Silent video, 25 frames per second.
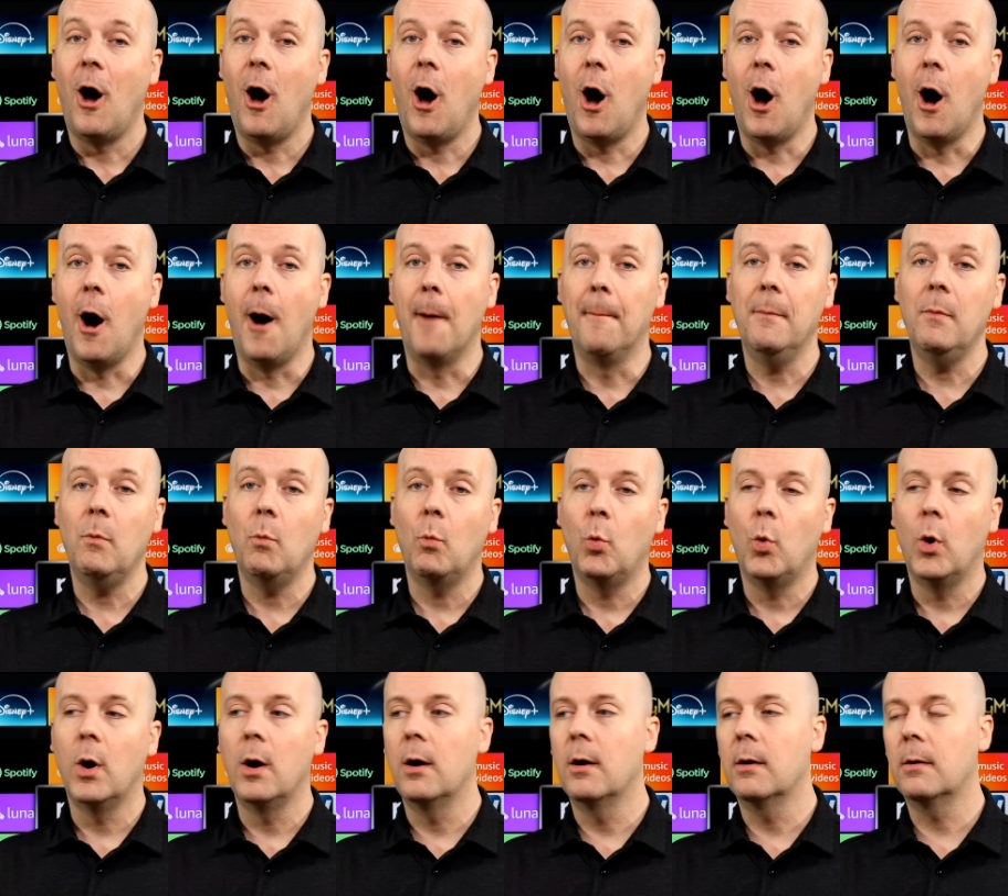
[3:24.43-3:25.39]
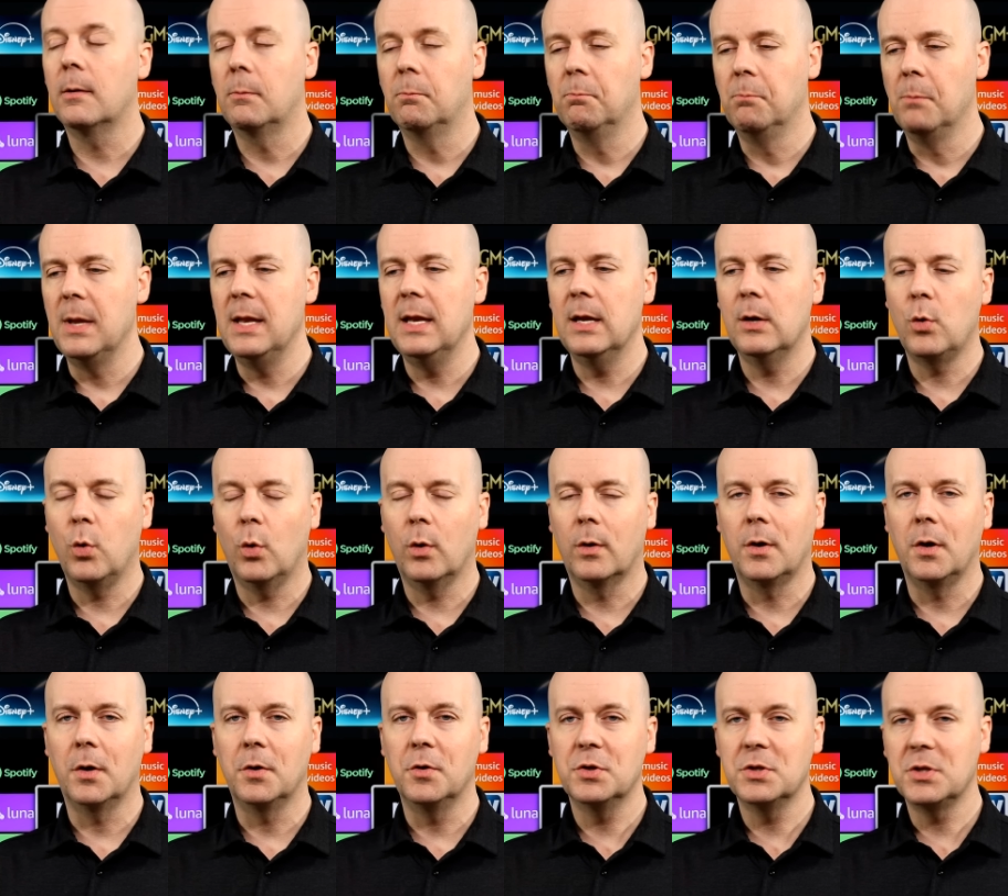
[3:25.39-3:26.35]
um, where many
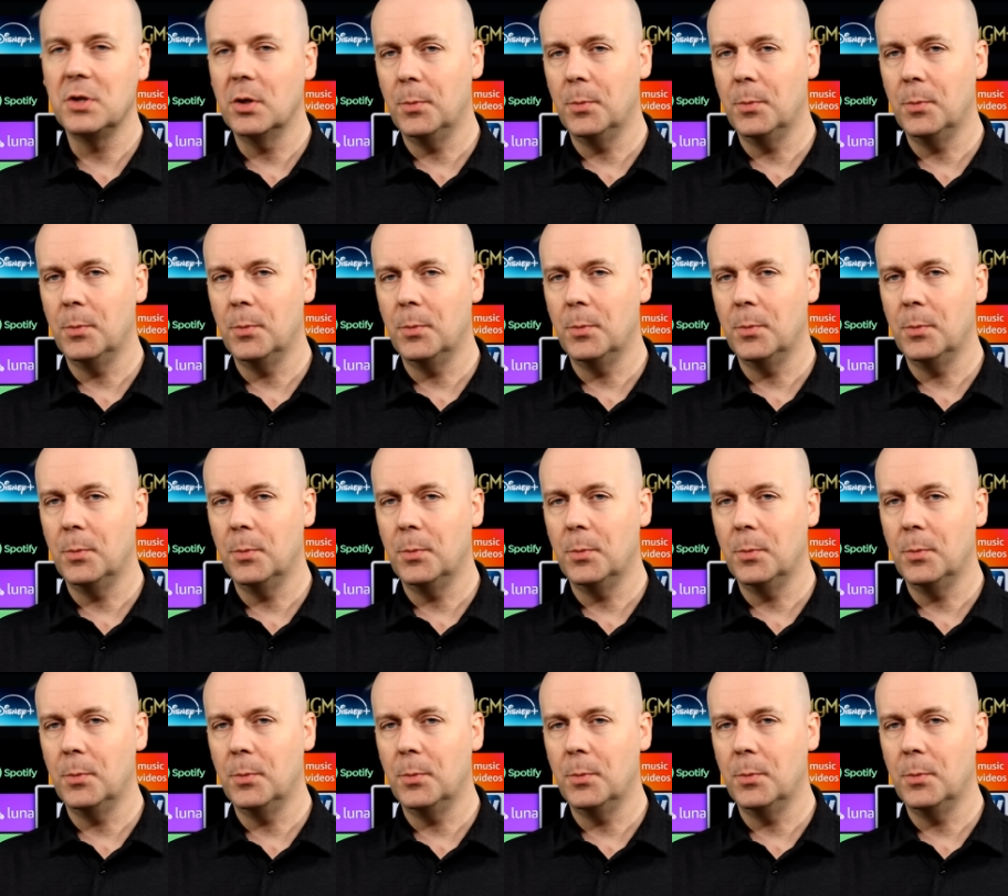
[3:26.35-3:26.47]
cord cutters